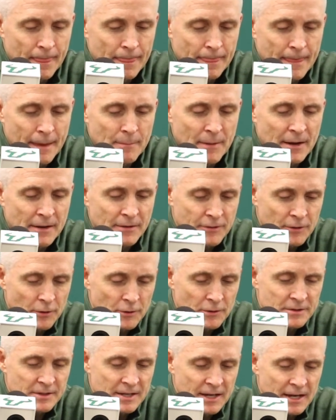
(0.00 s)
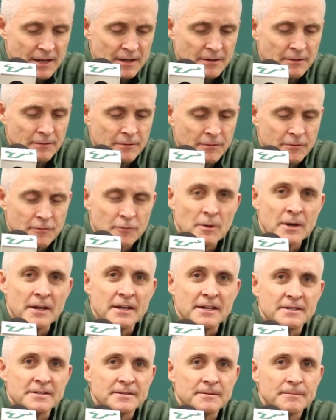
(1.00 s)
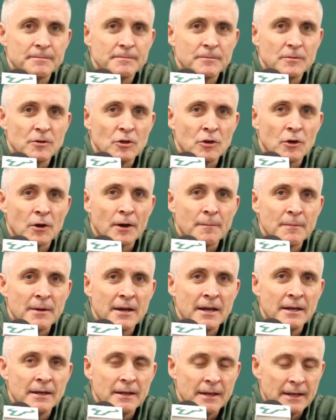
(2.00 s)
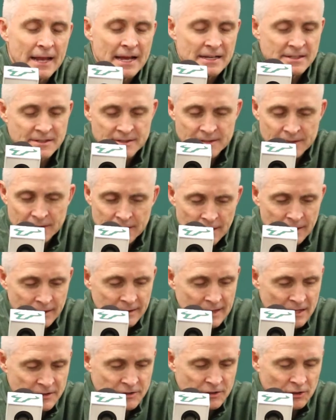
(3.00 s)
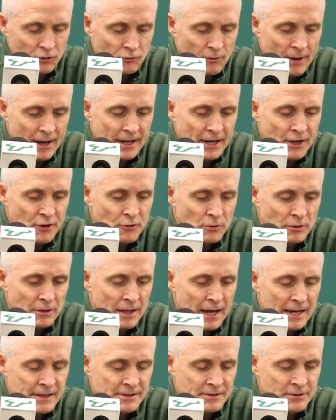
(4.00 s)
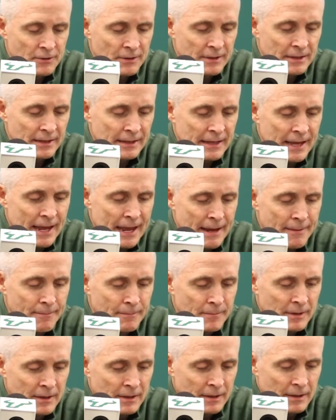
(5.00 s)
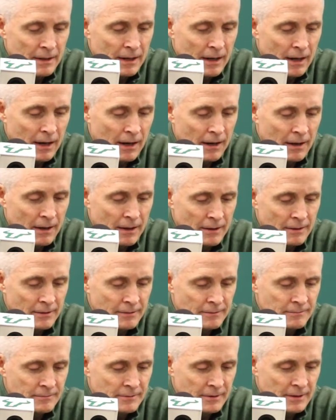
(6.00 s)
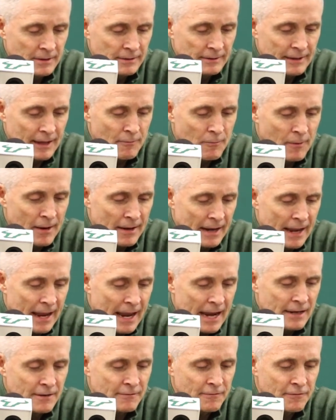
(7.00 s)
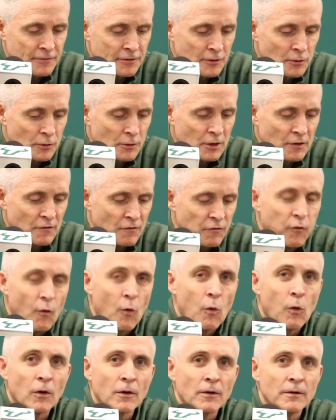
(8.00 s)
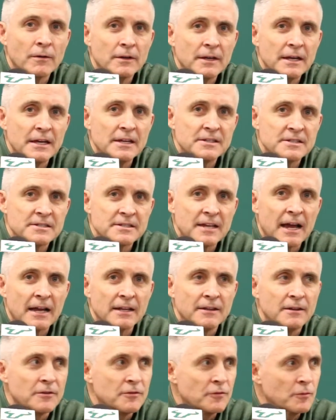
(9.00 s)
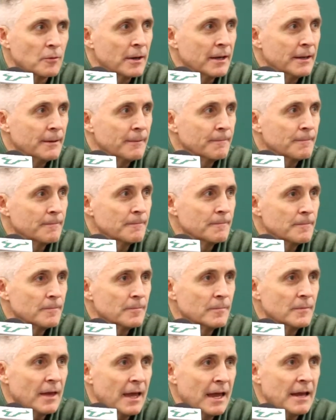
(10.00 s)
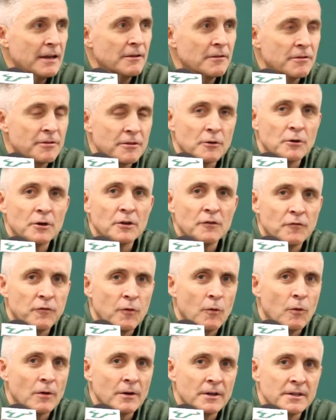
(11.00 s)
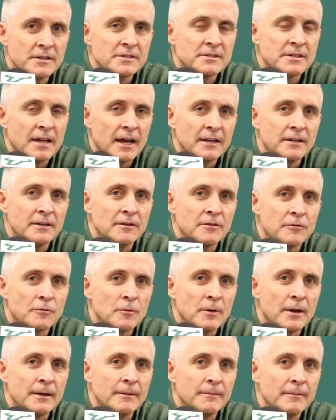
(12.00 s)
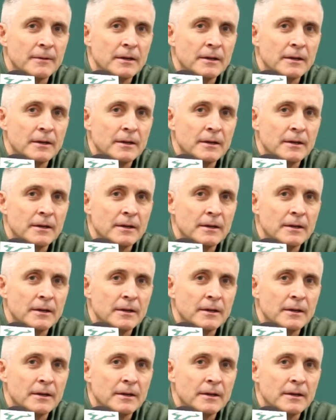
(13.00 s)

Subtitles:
they made 13 threes. You know what I mean? And that's the great equalizer in the game. They went 8 of 34 inside the 3. 8 of 34 inside the 3.